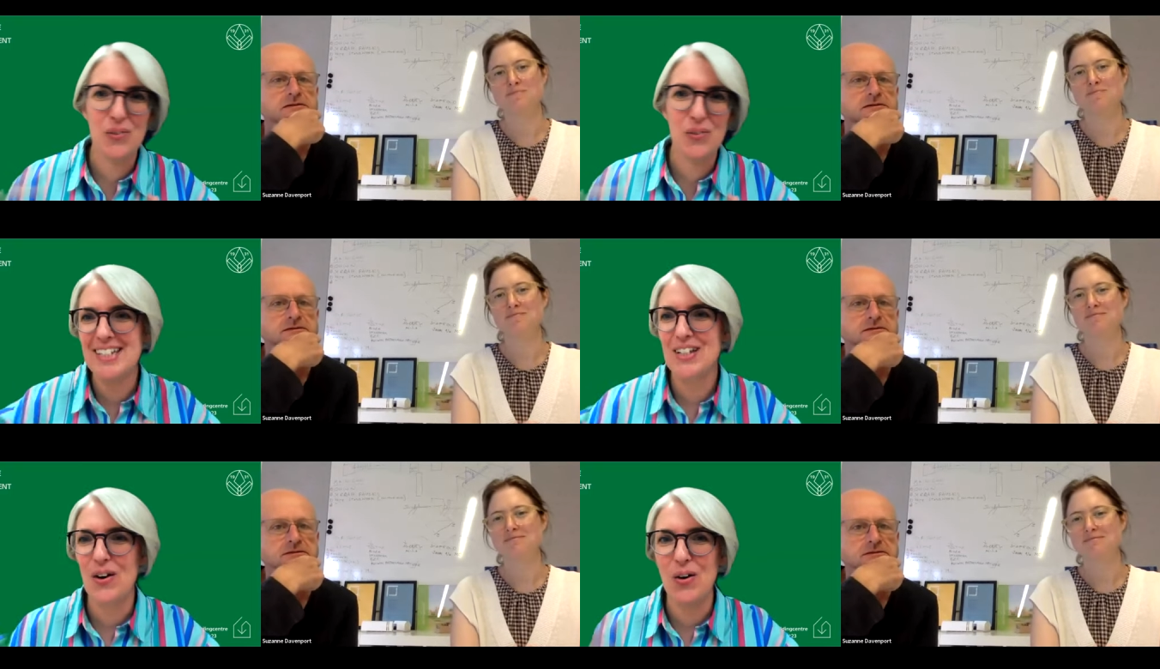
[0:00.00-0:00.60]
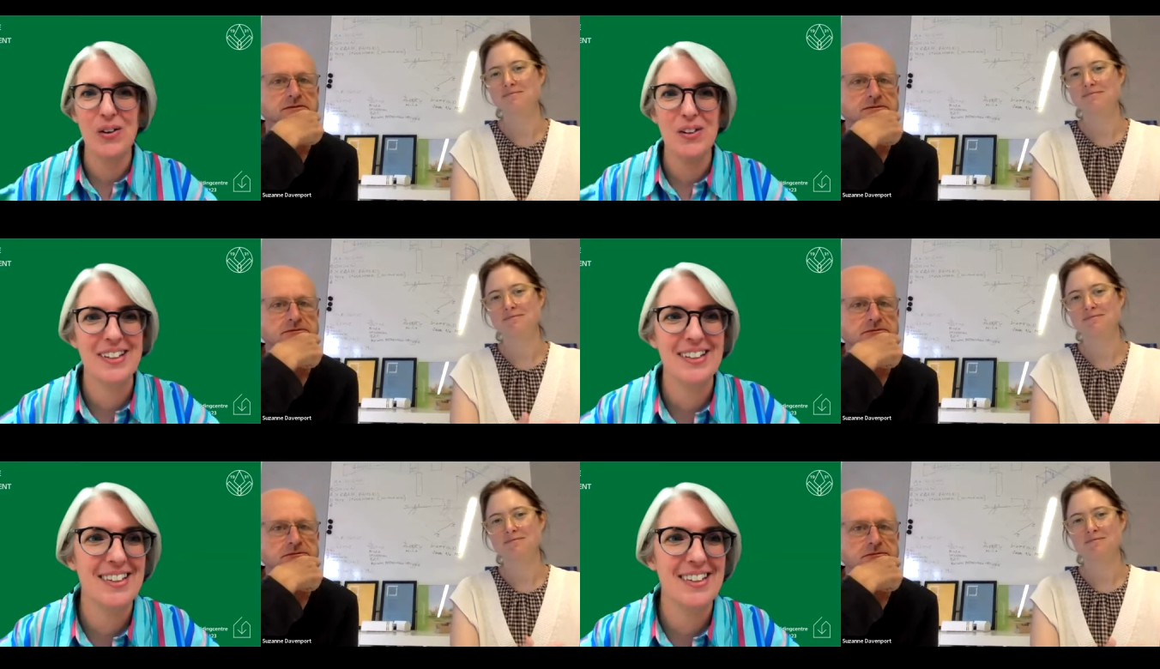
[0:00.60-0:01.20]
Speaker 1: way to go
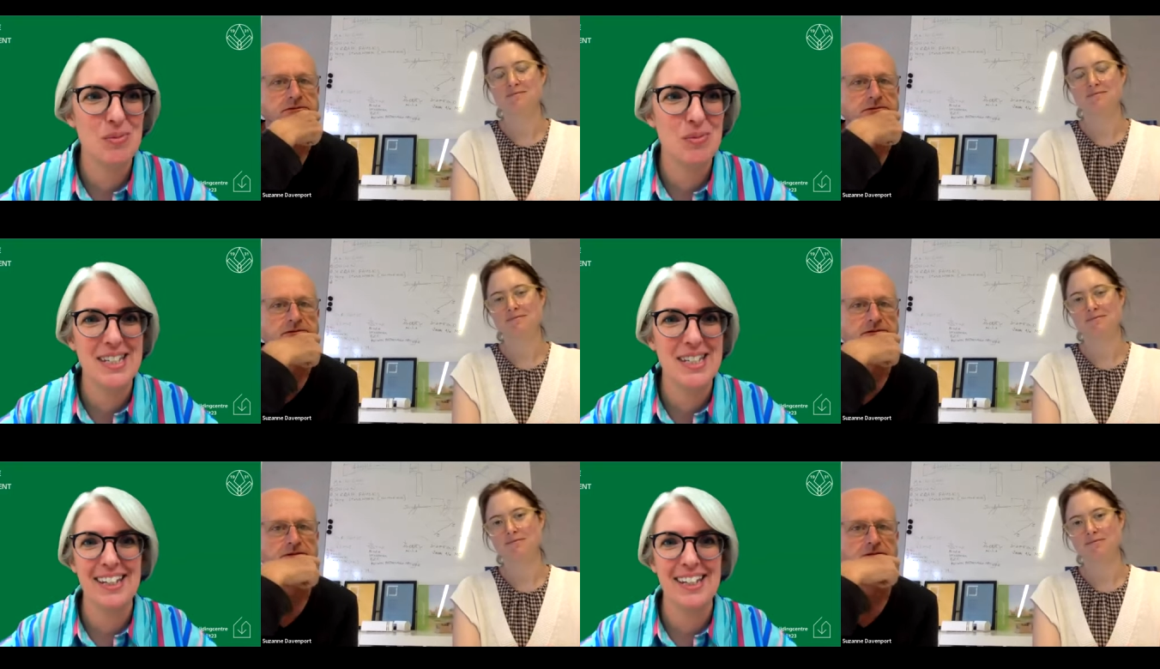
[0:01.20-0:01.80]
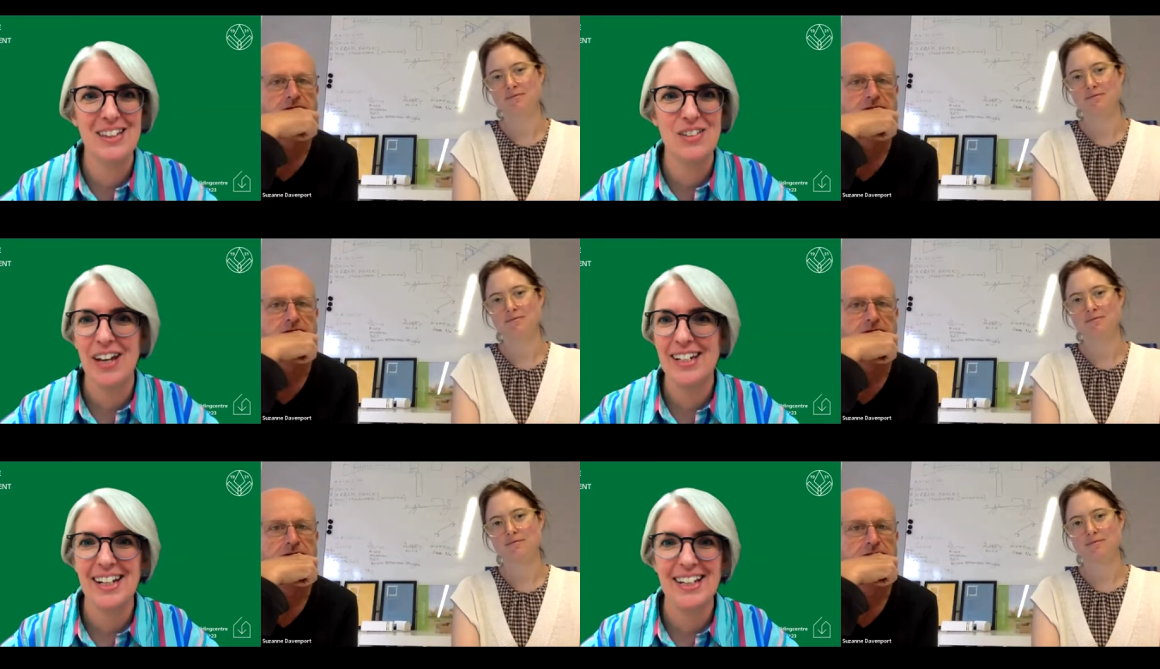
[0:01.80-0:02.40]
on the upskilling and the
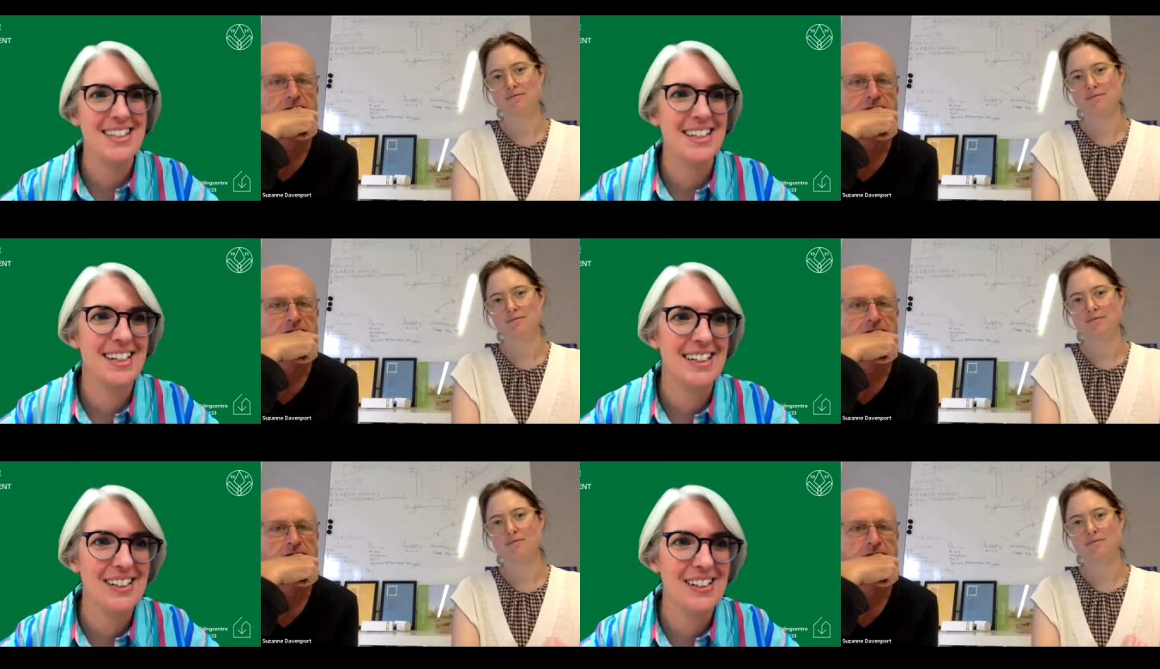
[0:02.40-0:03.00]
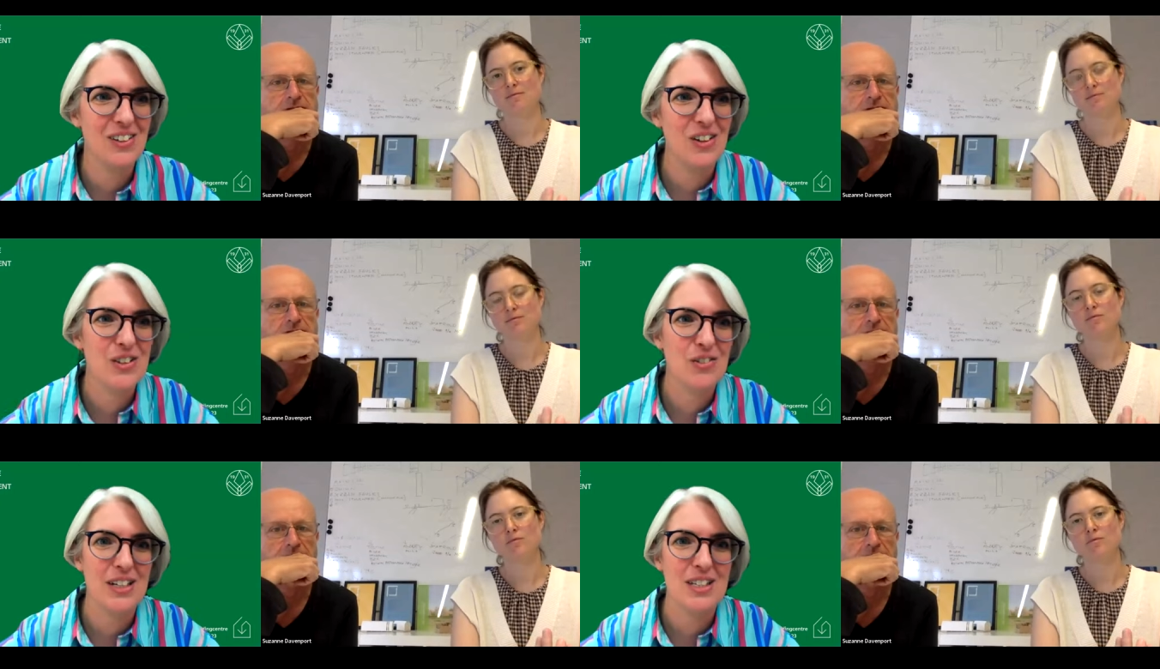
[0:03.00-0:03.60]
financing and
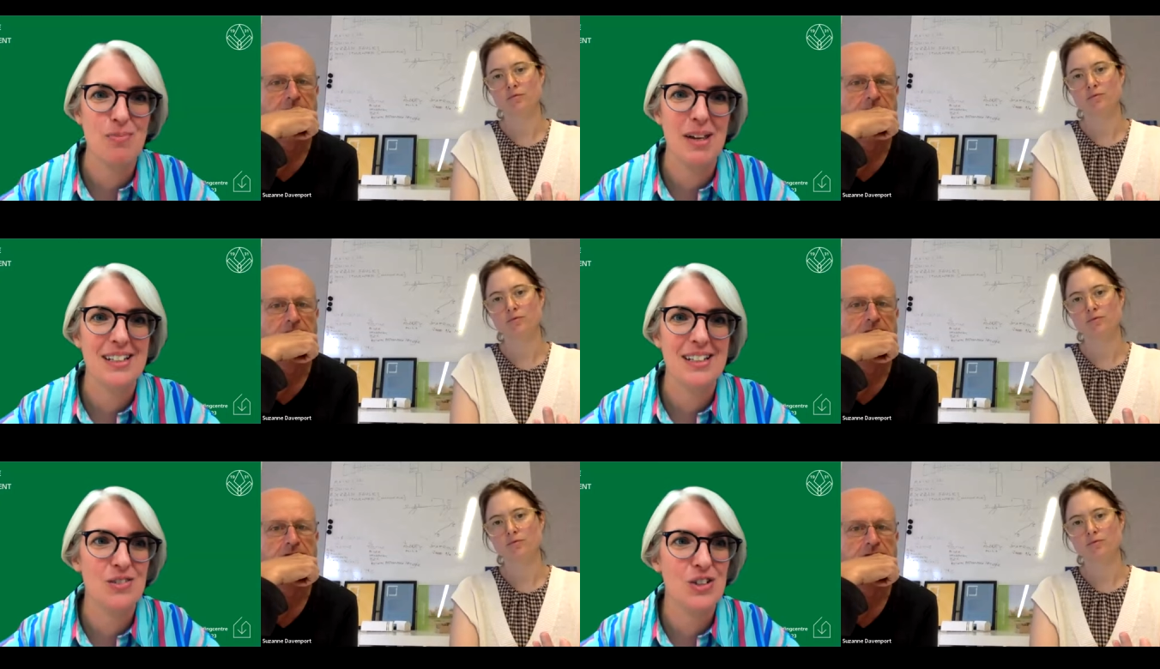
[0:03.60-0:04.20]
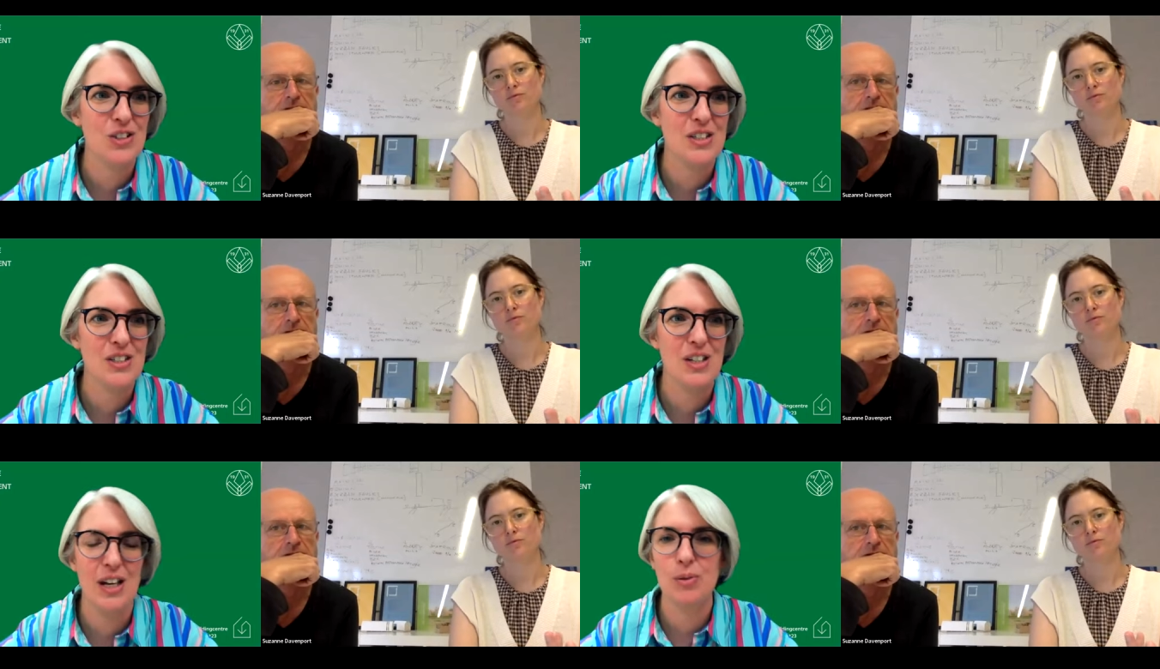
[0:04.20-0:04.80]
lots of aspects of just
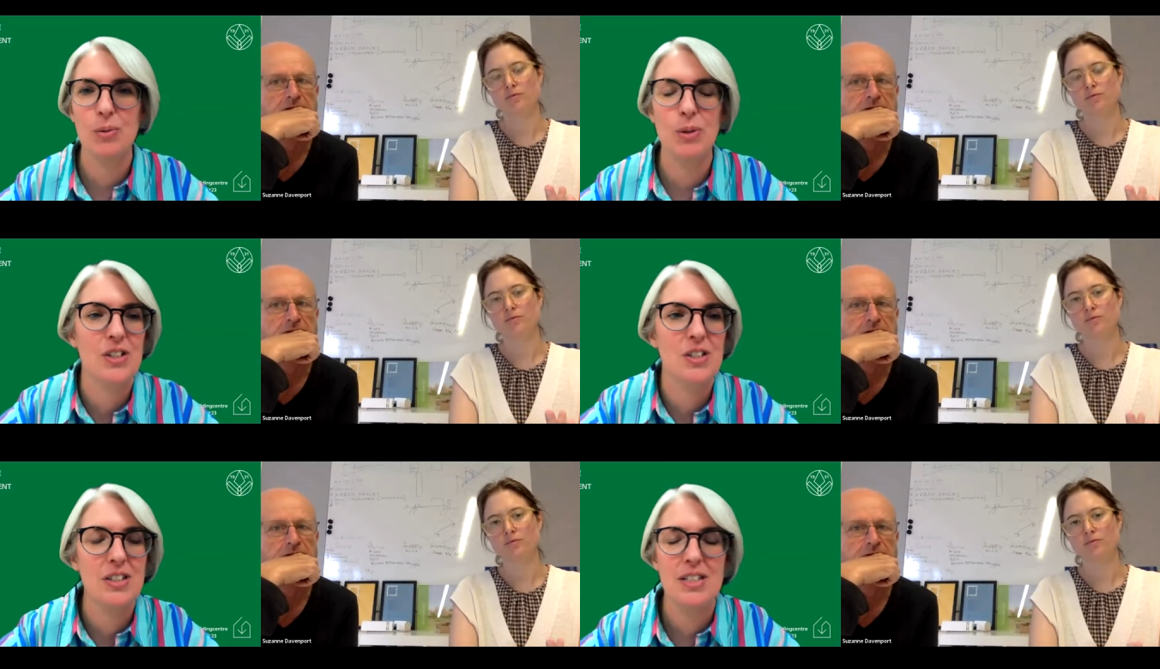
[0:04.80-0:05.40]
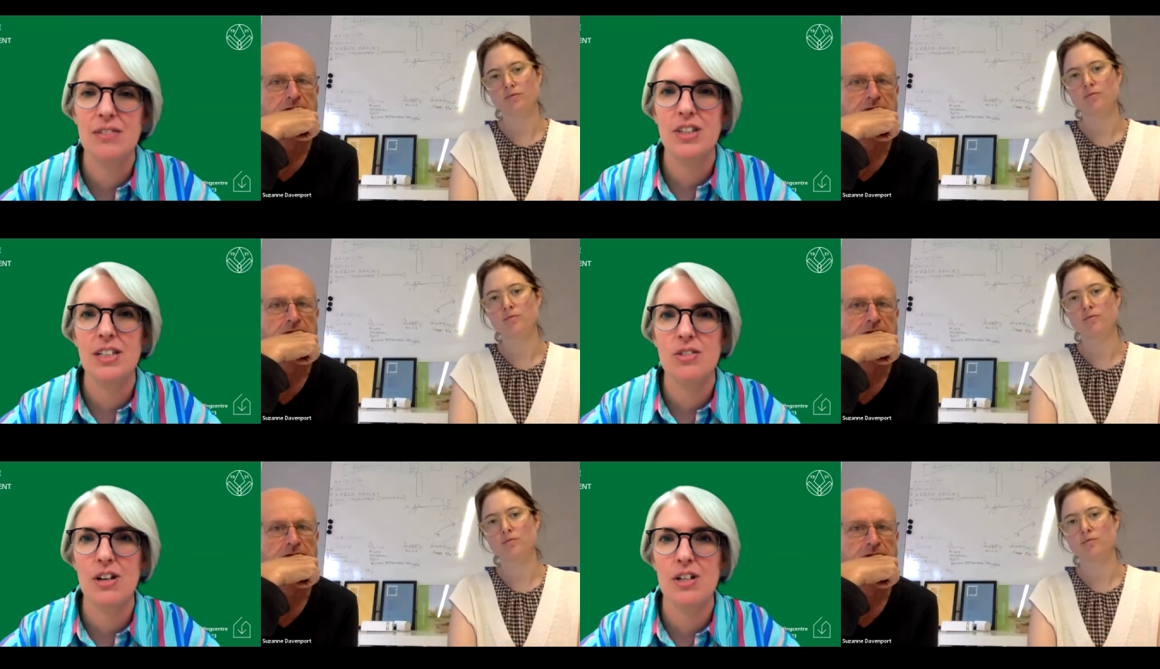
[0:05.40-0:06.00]
how we work to deliver
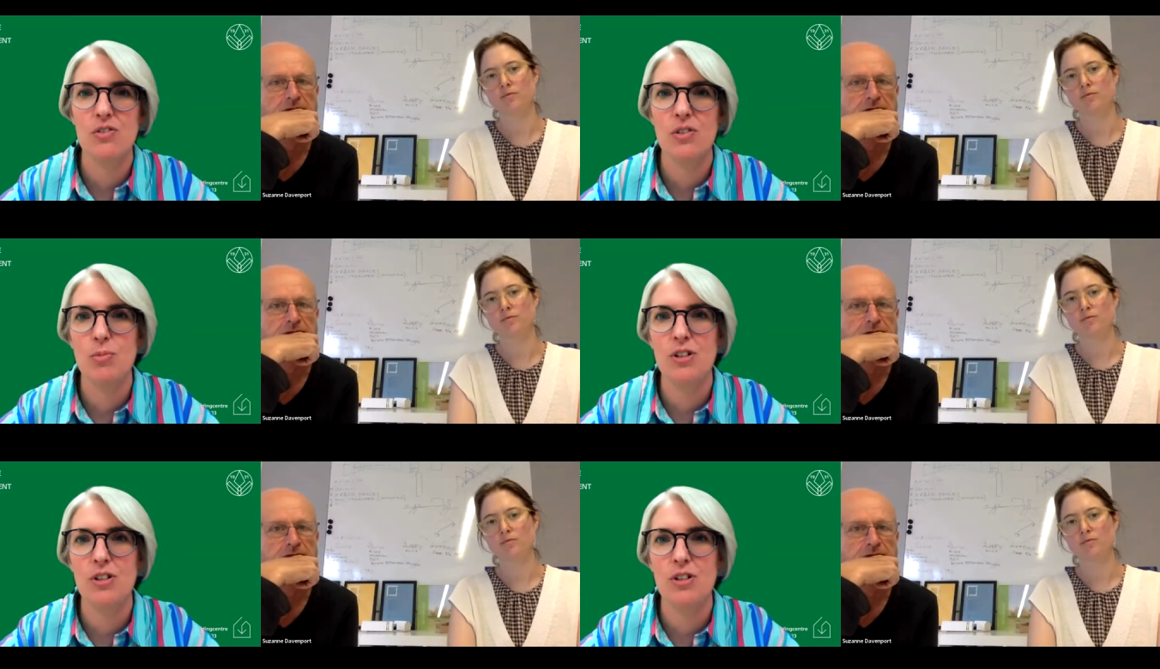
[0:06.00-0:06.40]
these retrofit